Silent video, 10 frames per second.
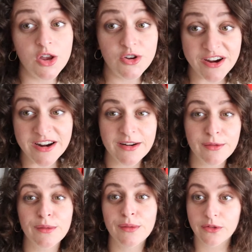
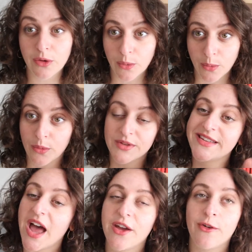journals or
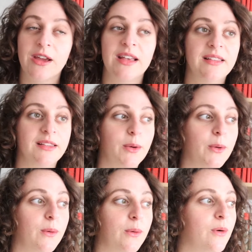diaries,
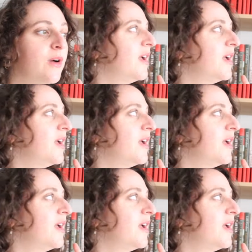or